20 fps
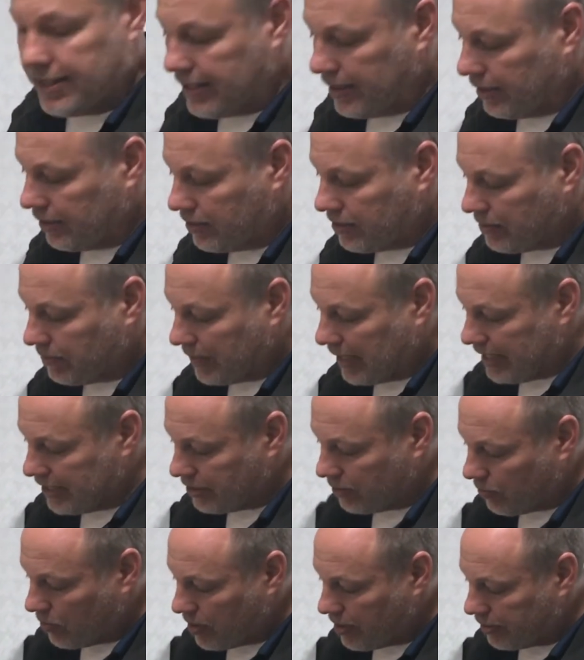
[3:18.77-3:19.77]
you get a little
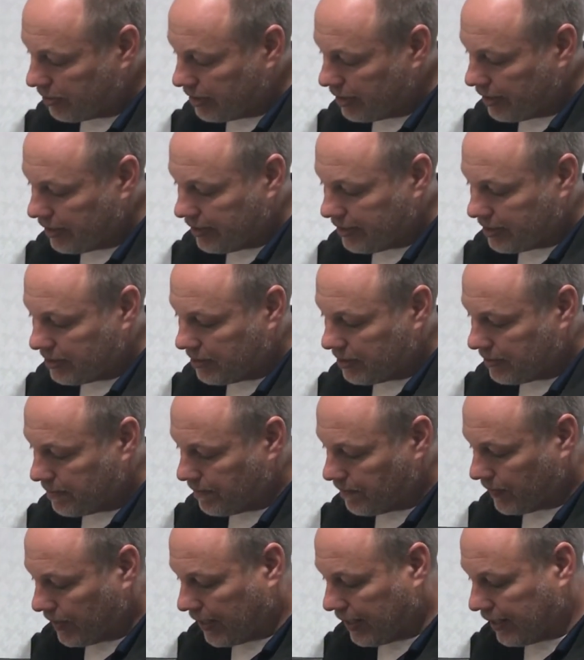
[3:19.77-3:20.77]
splash of water out of this,
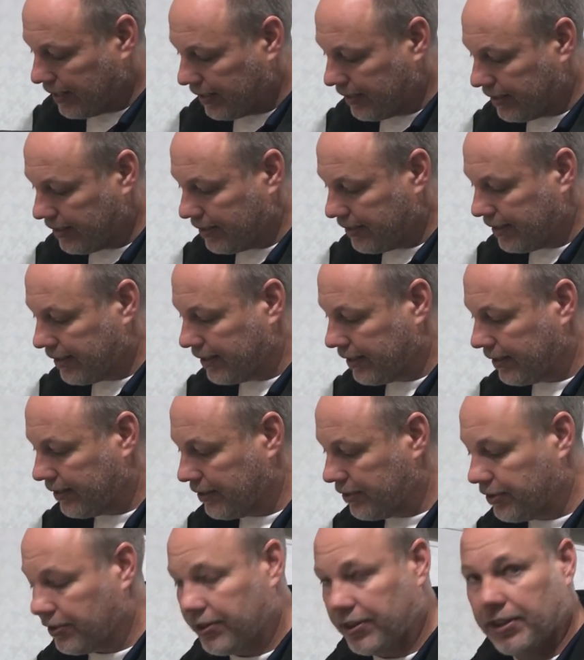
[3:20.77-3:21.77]
and
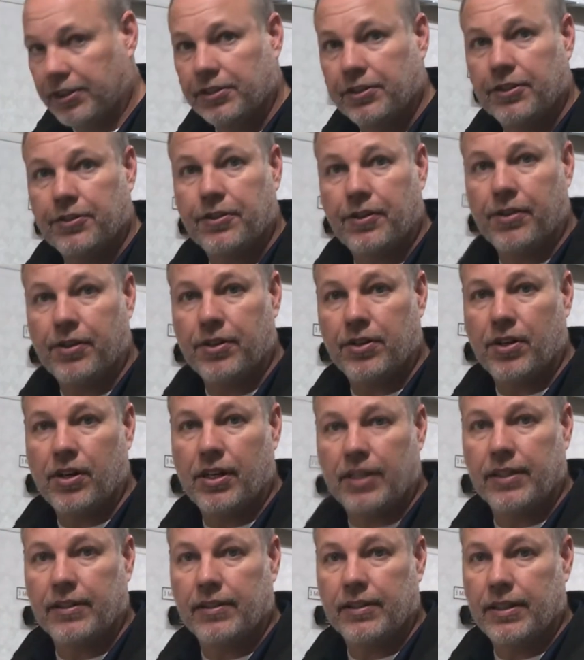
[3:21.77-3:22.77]
you're good to turn it
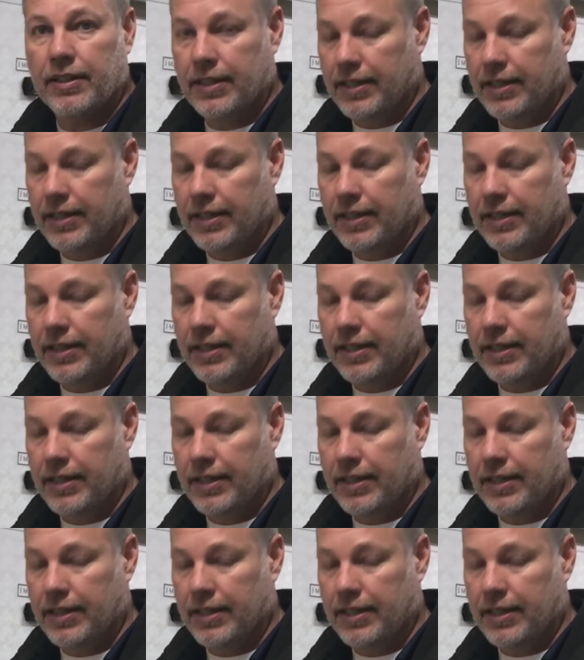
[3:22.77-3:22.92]
on.